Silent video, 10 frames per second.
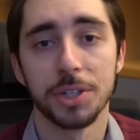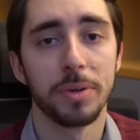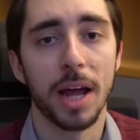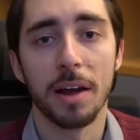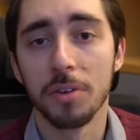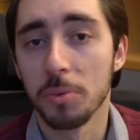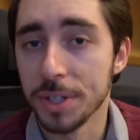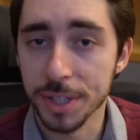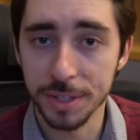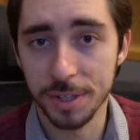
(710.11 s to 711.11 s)
when everyone
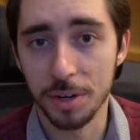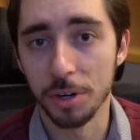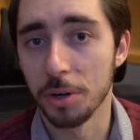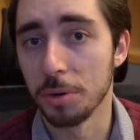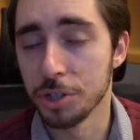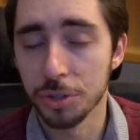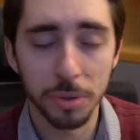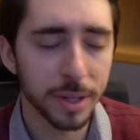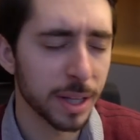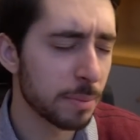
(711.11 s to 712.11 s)
is considering going short
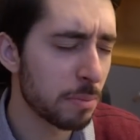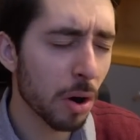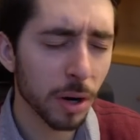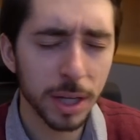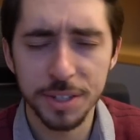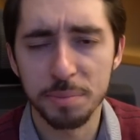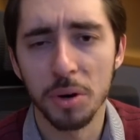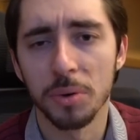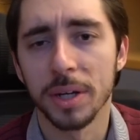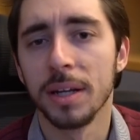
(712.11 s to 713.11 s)
and that the market is
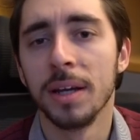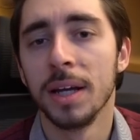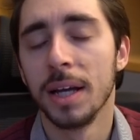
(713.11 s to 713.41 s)
broken.